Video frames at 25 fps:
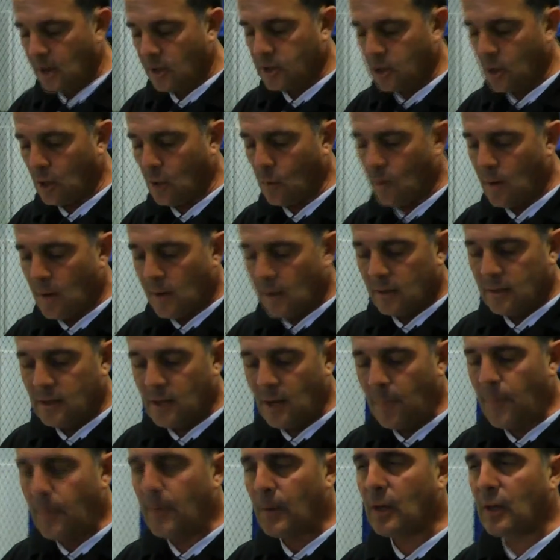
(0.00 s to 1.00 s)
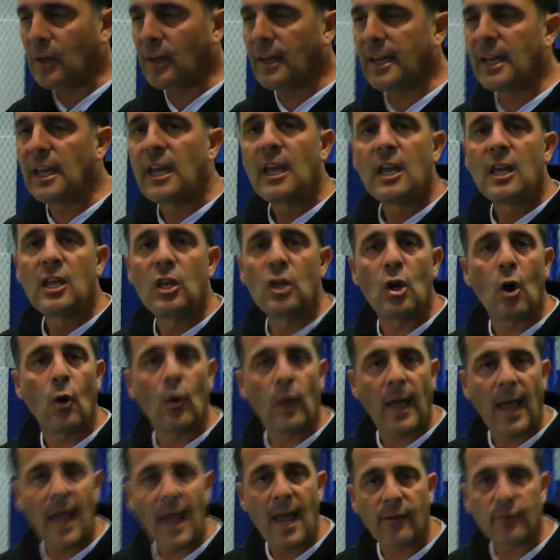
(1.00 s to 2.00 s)
So typically, you
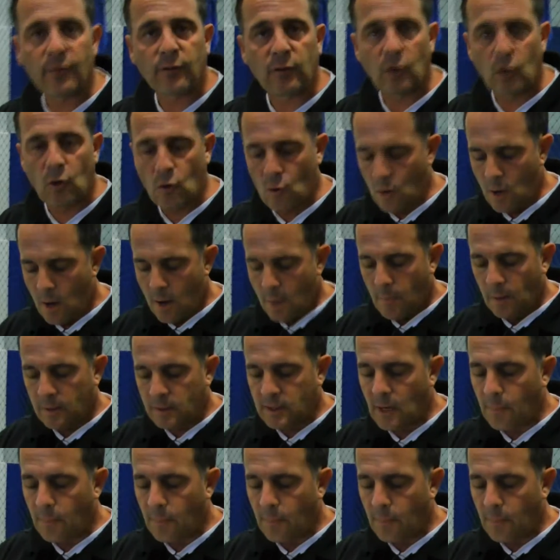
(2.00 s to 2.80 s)
don't have to, but